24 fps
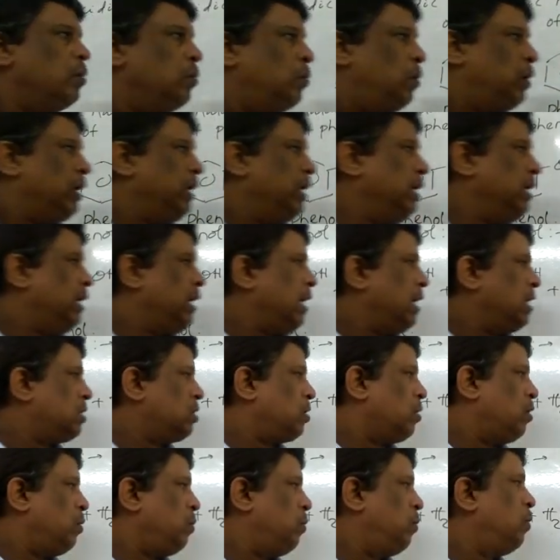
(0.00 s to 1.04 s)
But in case
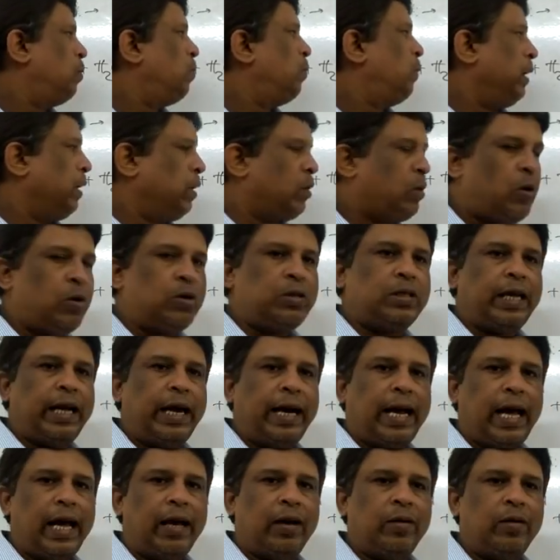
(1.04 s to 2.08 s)
of
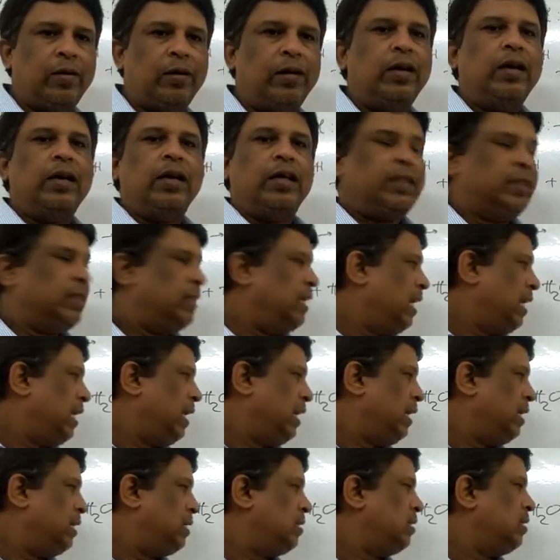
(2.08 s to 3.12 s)
phenoxide ion, there
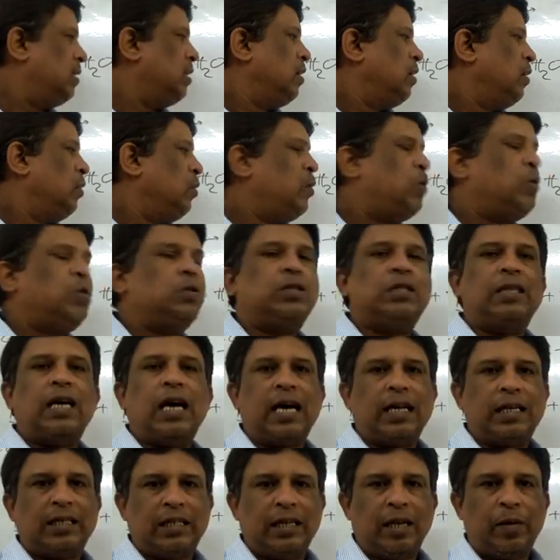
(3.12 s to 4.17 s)
is no
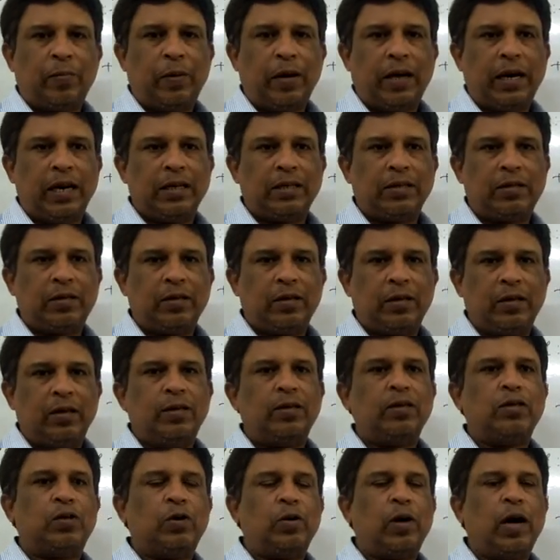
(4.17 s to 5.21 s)
charge
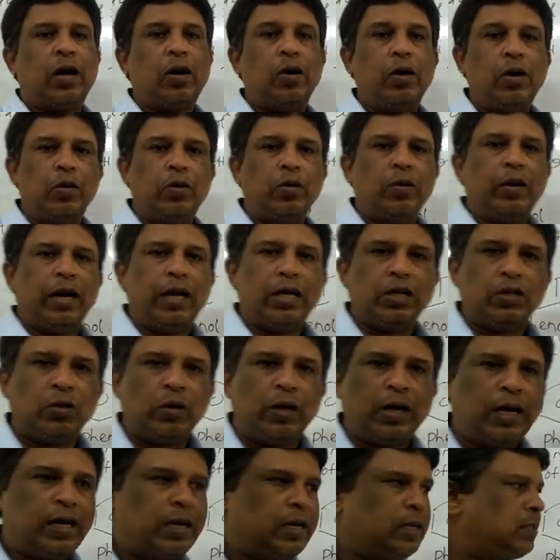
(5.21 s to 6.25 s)
separation. So according to
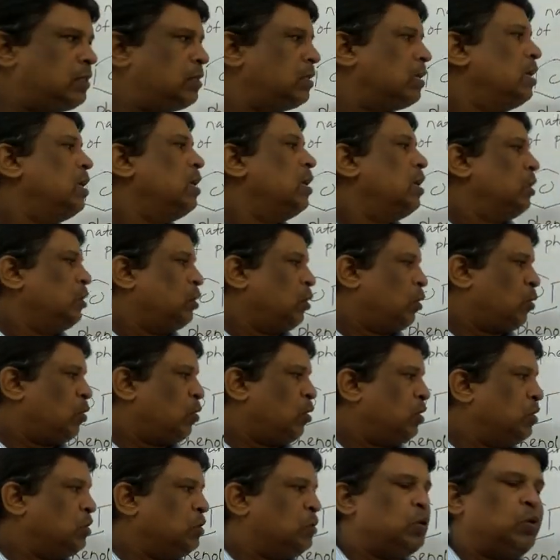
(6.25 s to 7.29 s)
resonance, the
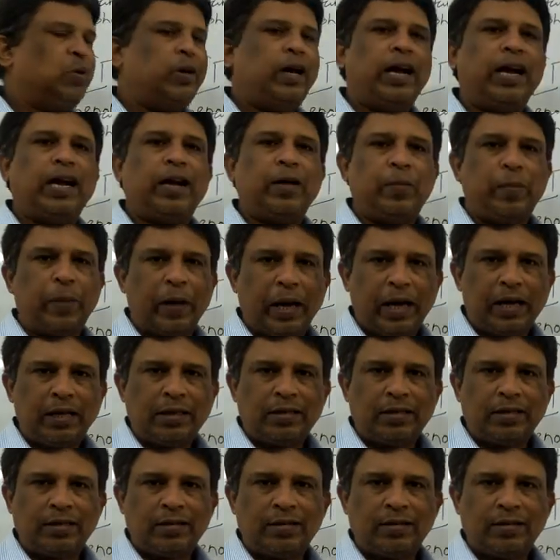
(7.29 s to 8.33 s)
conjugate
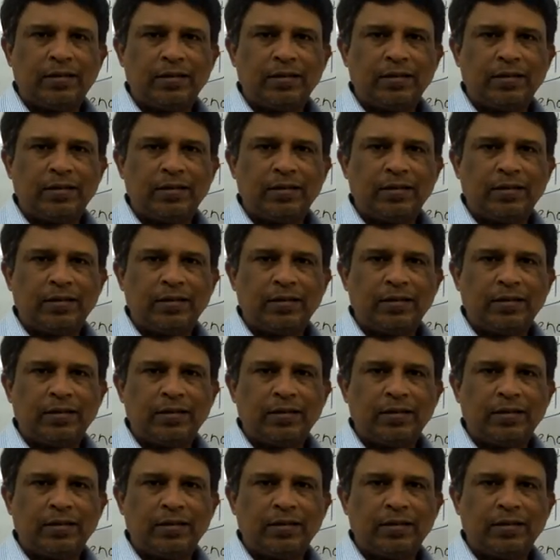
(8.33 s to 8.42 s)
base,